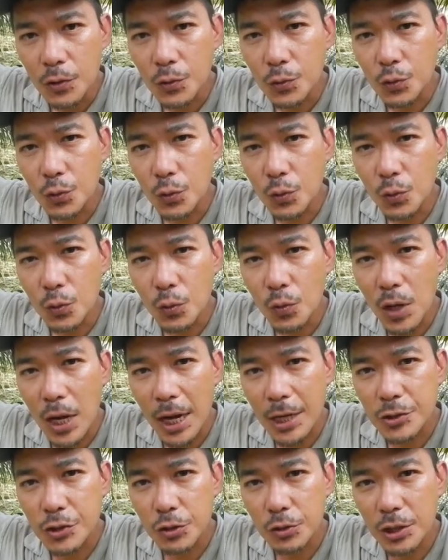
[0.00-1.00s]
to
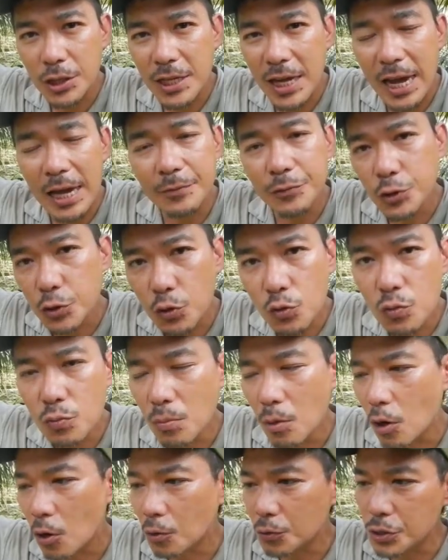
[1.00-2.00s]
actually
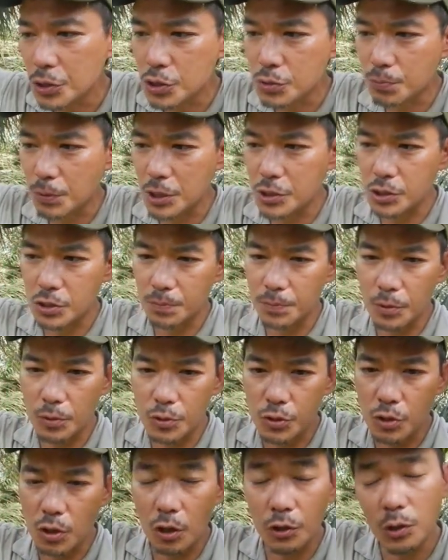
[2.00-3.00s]
entomb all these
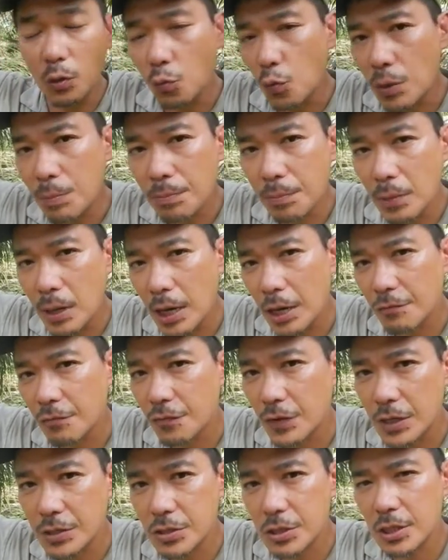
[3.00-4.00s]
principles on a whim and
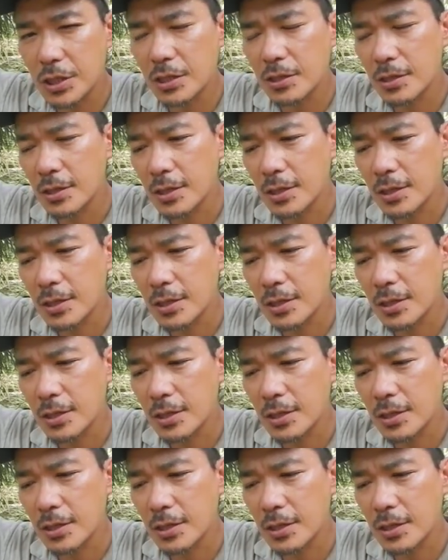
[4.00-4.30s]
fancy.